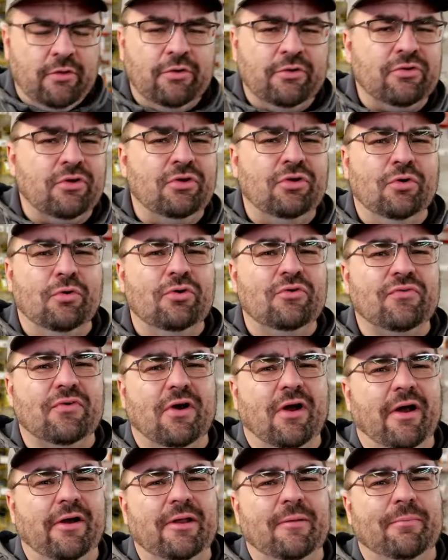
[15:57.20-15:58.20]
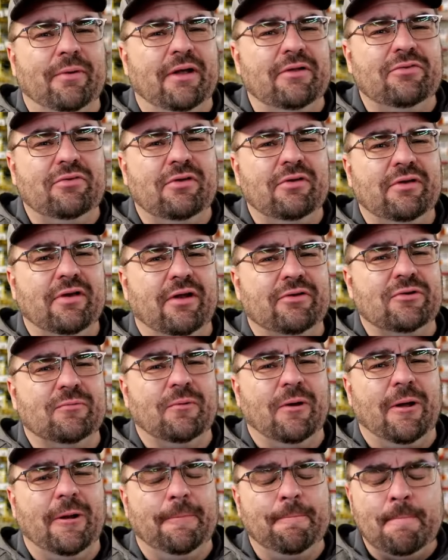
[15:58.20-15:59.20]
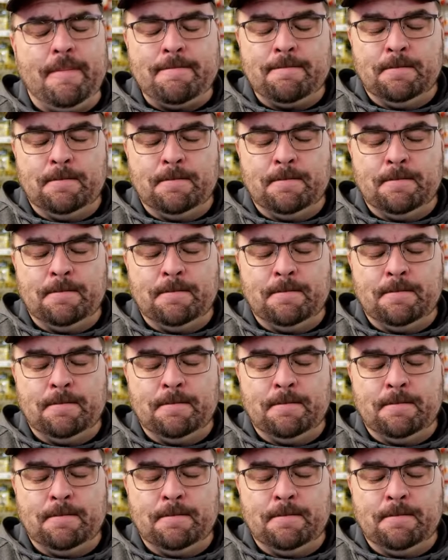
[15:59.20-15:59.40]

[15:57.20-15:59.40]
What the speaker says: There's a huge variety of baits you can catch them on.